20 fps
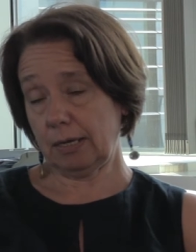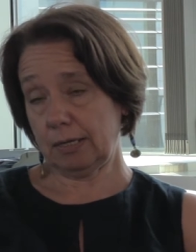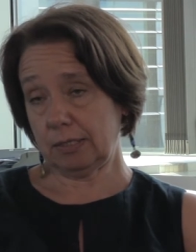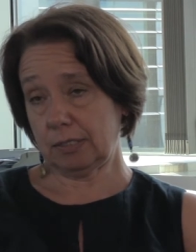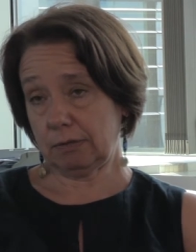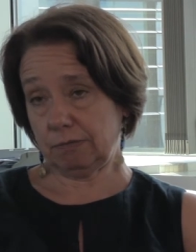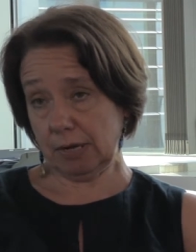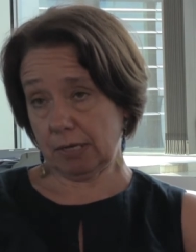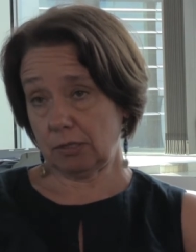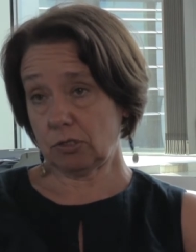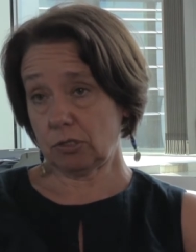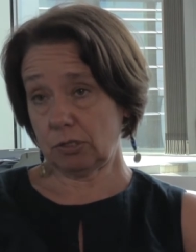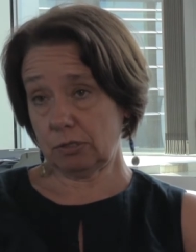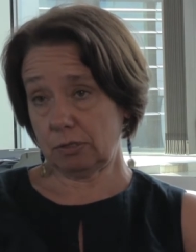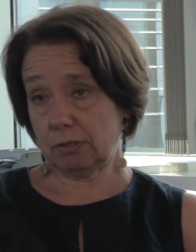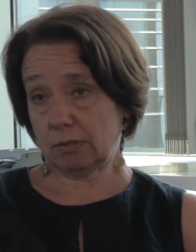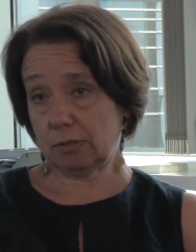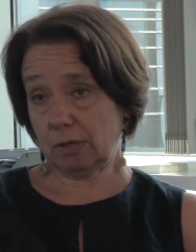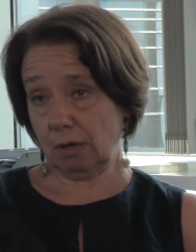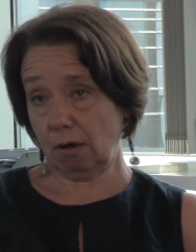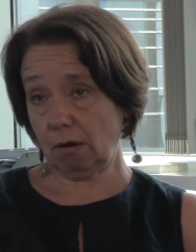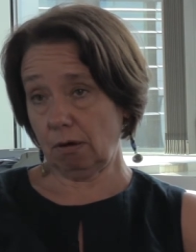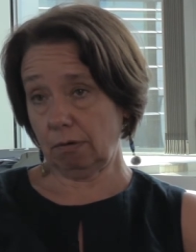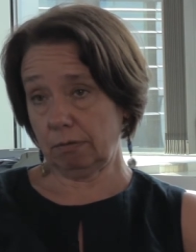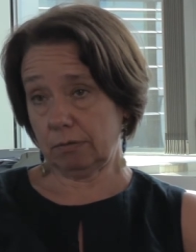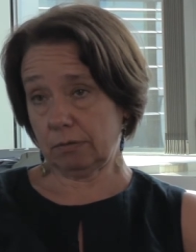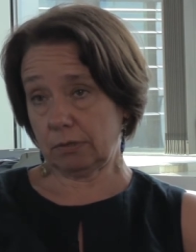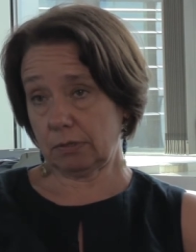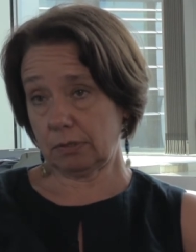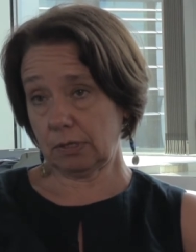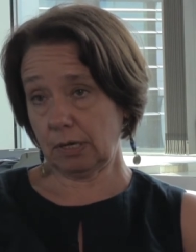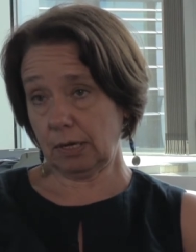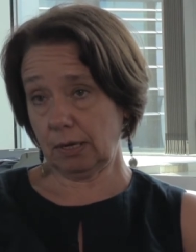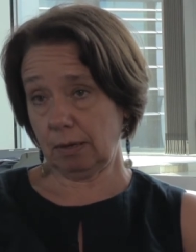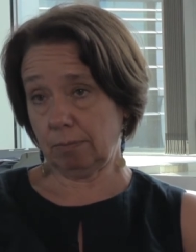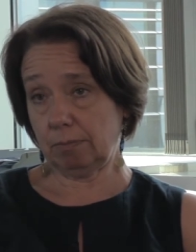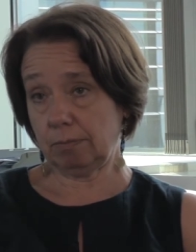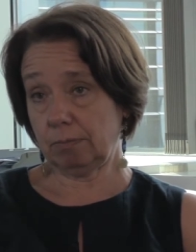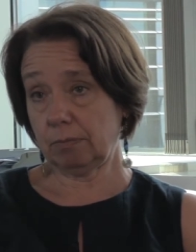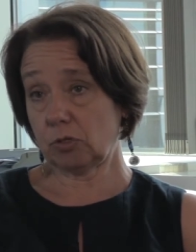interventions that aren't
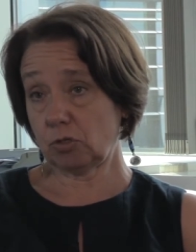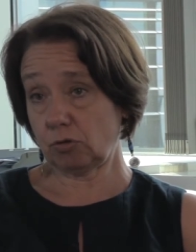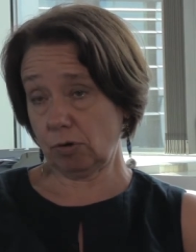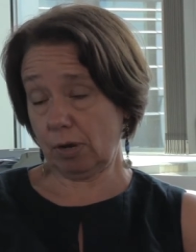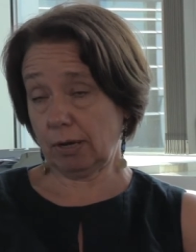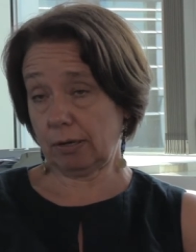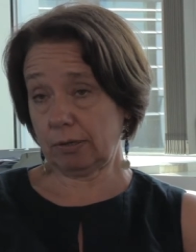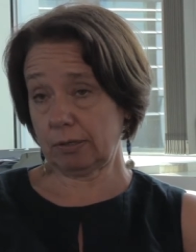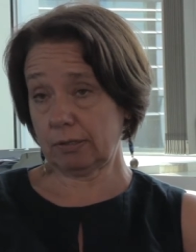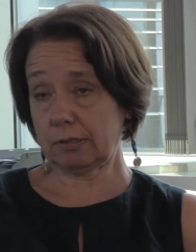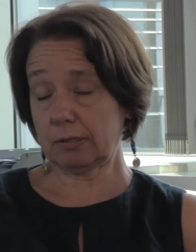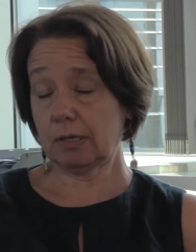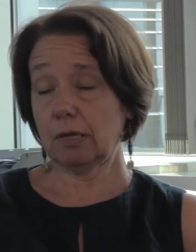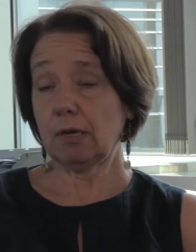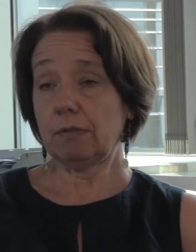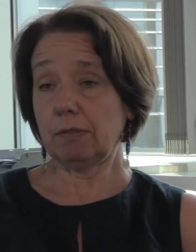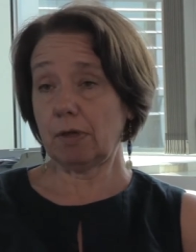um, drugs.